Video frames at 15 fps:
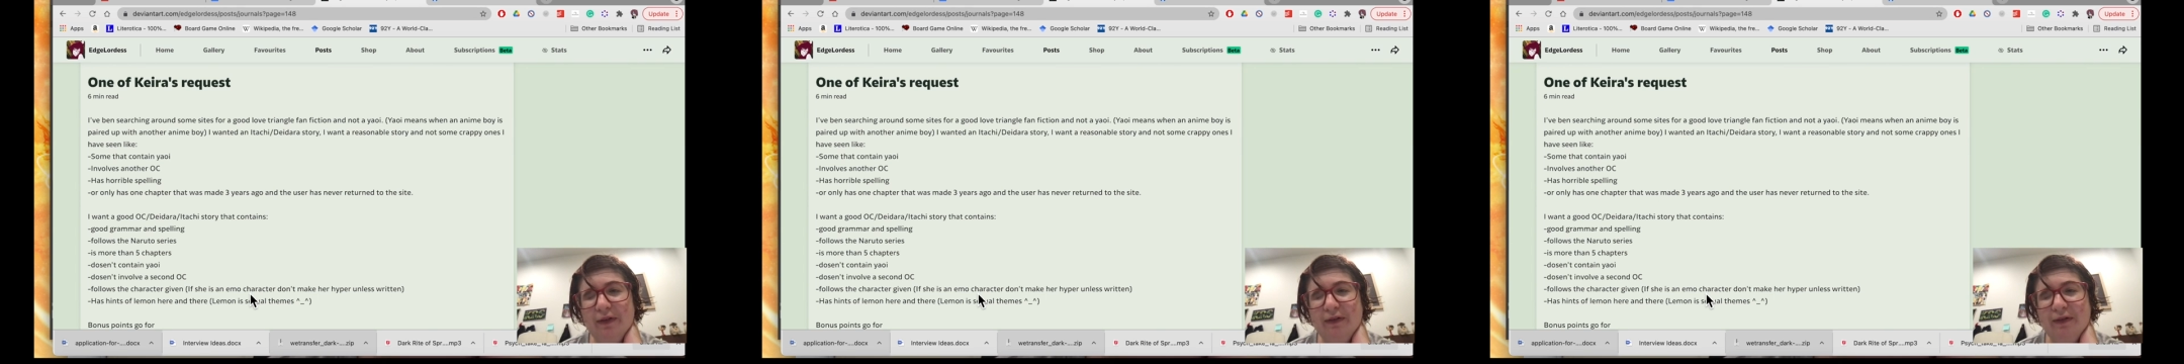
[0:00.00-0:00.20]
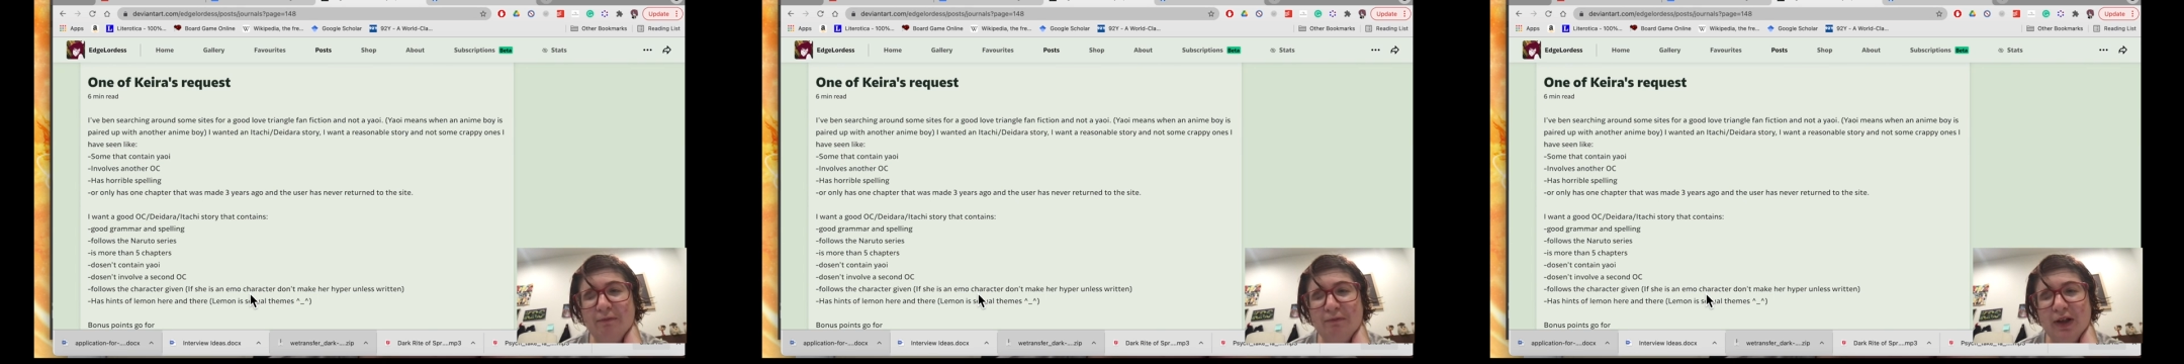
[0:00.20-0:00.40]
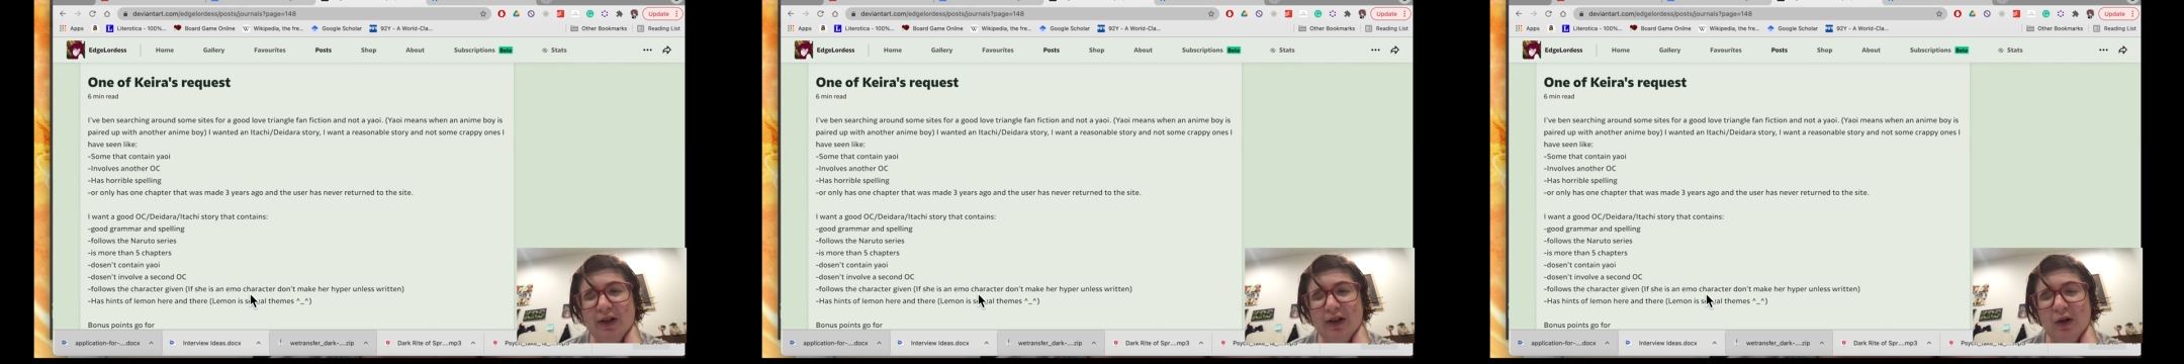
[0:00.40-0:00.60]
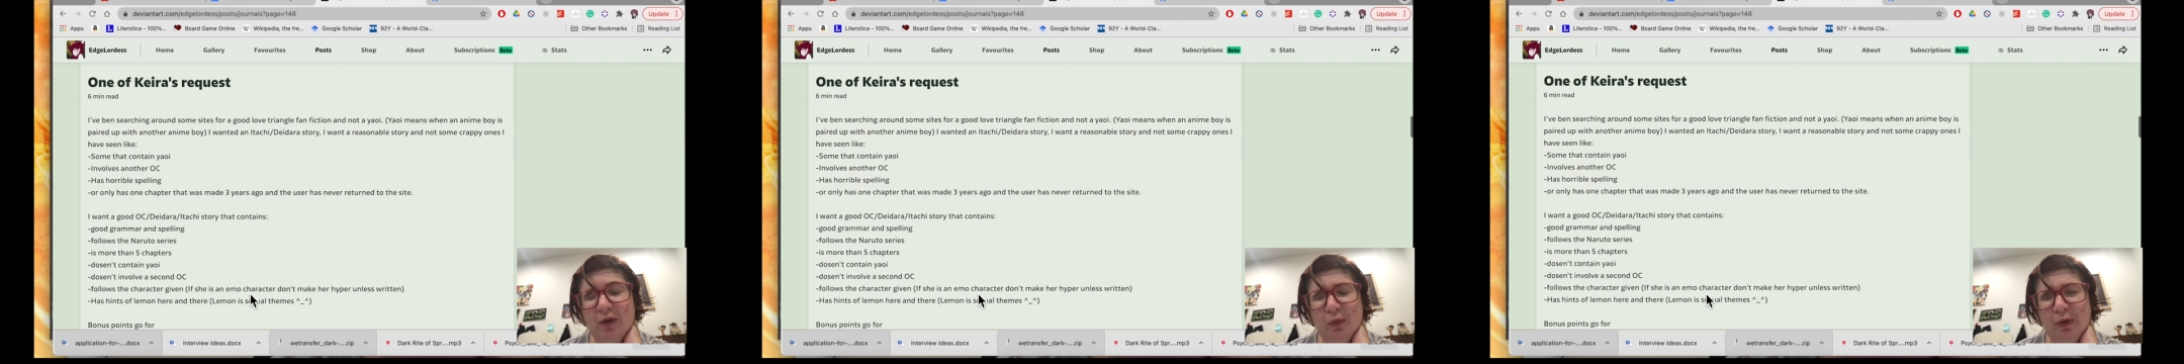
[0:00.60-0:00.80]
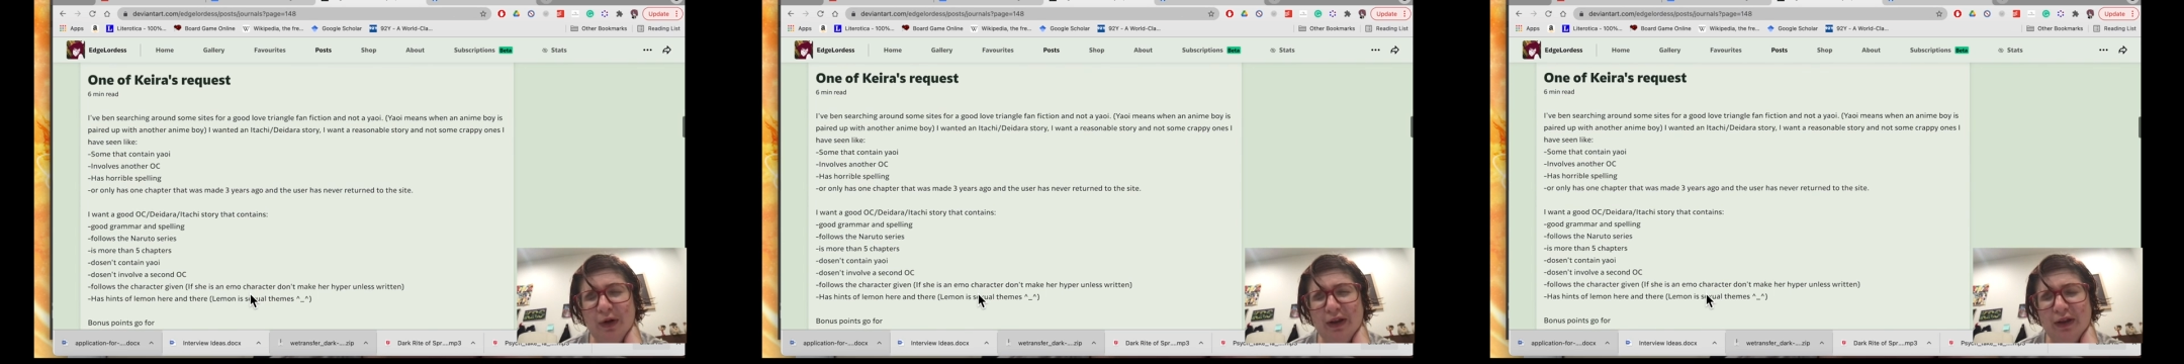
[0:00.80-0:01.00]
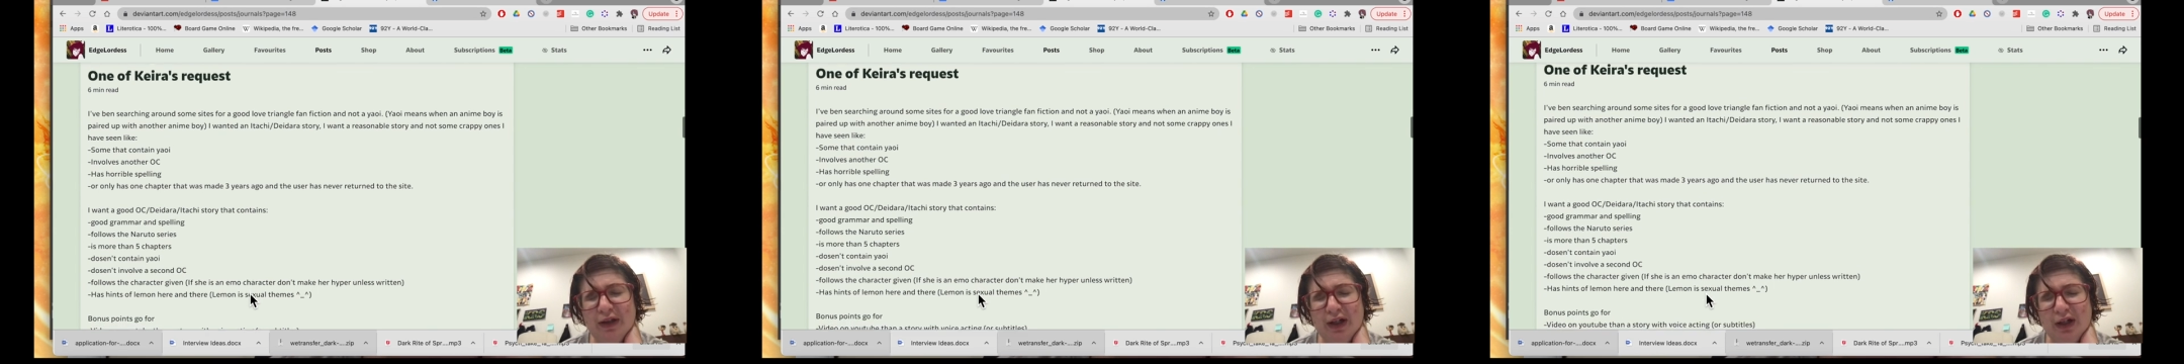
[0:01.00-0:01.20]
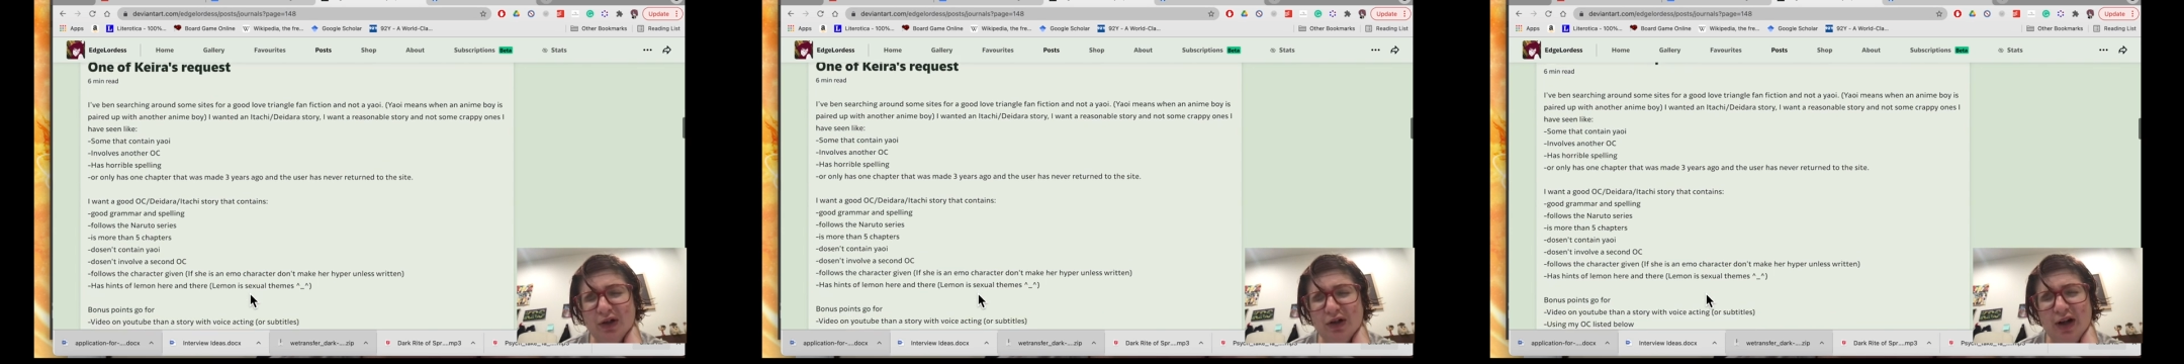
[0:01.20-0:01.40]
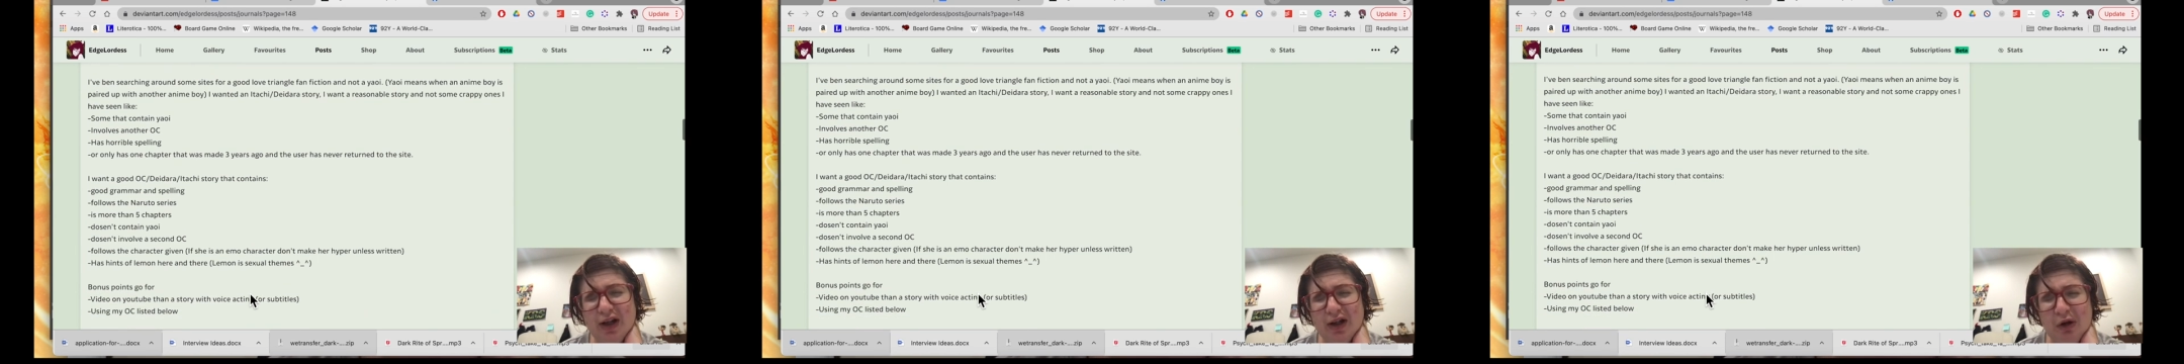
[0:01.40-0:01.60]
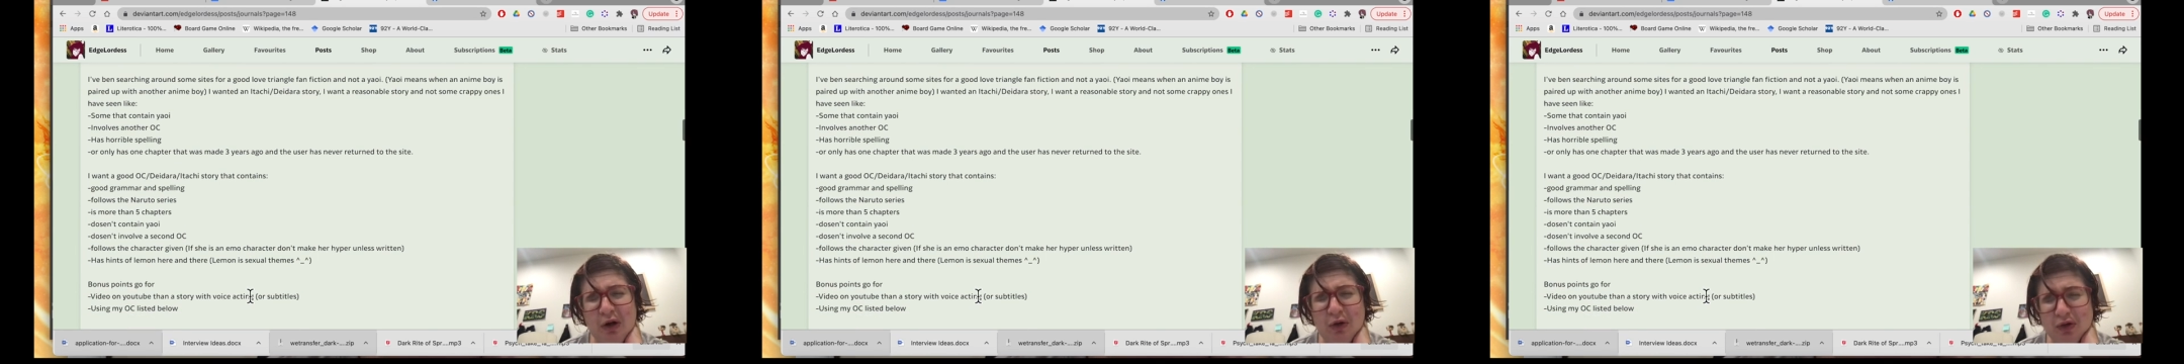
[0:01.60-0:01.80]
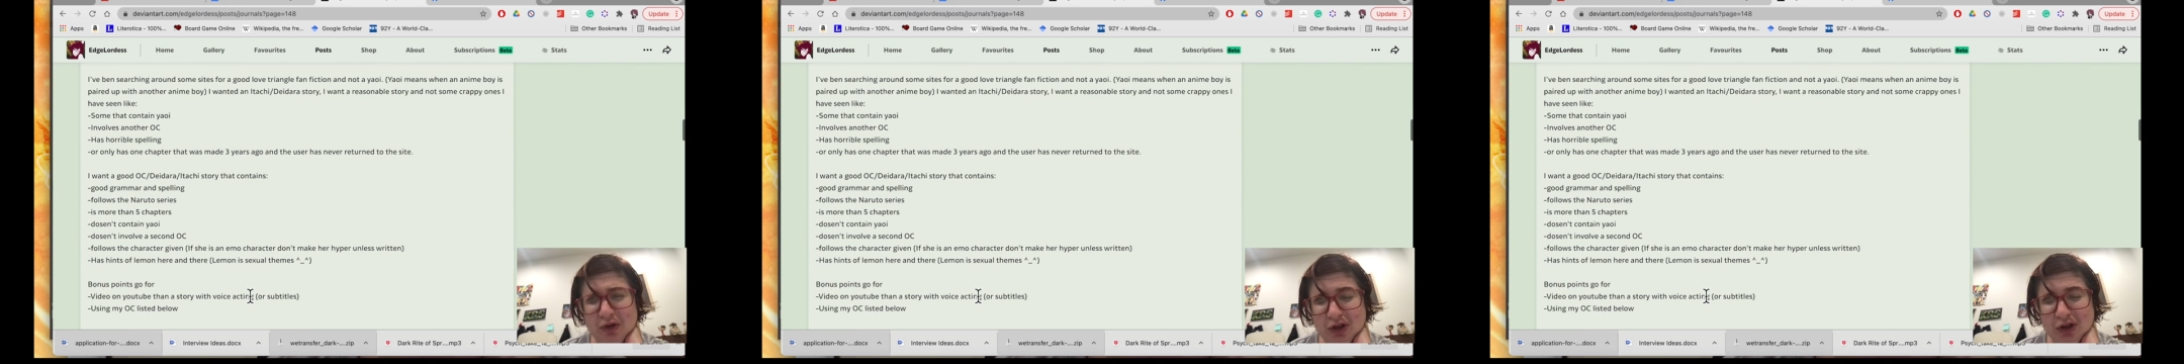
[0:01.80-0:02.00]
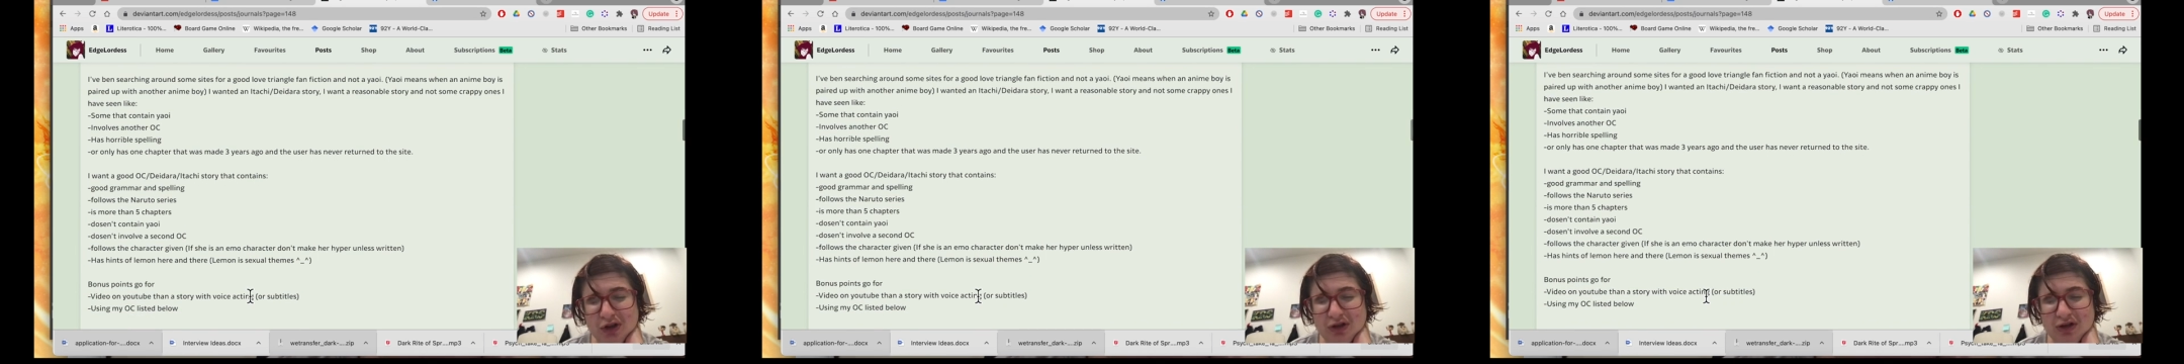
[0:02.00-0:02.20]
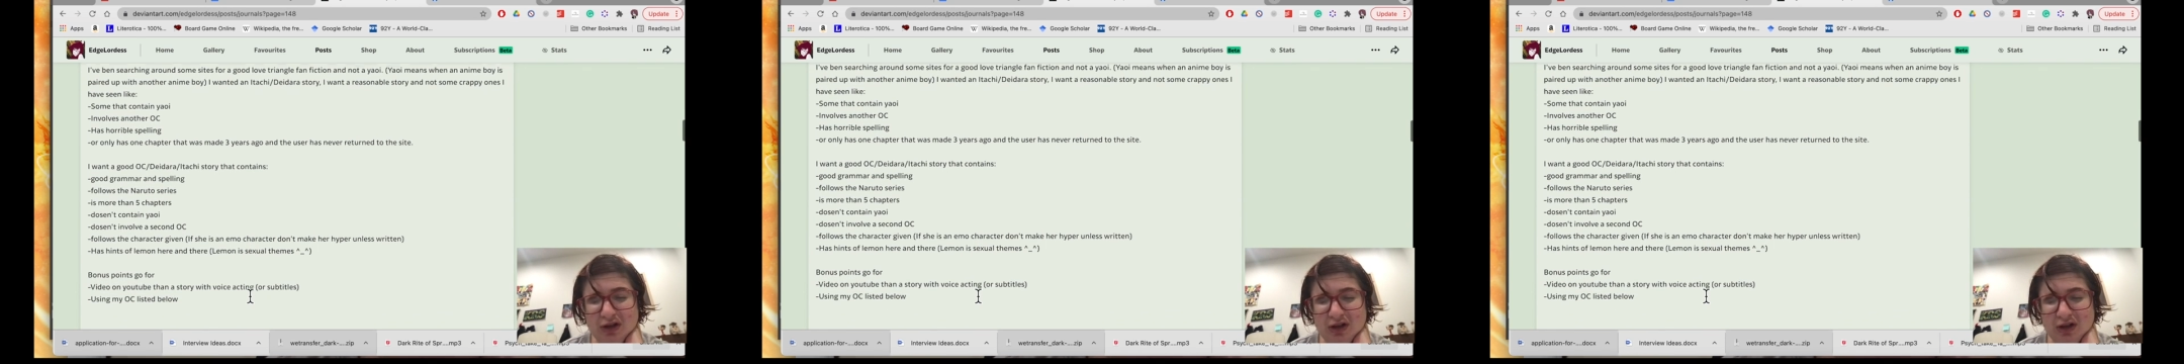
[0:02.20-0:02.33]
familiar with internet culture.